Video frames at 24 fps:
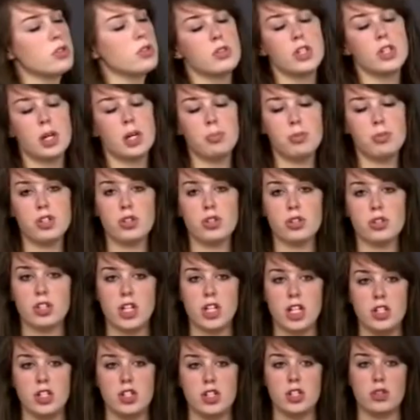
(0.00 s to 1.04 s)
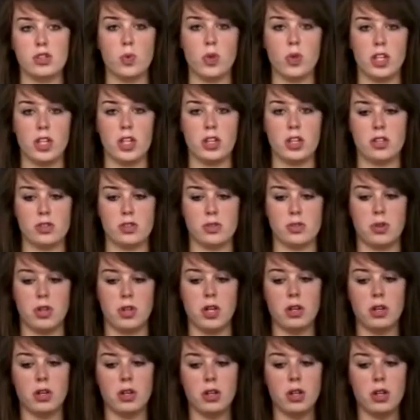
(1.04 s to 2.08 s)
temperature changes within the
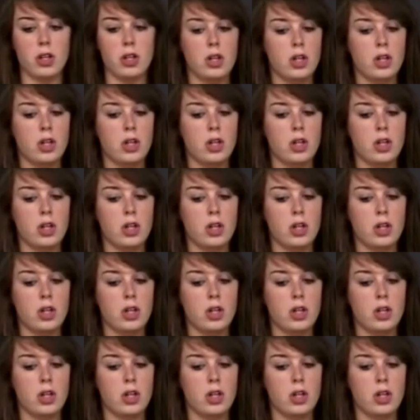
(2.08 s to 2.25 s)
soil.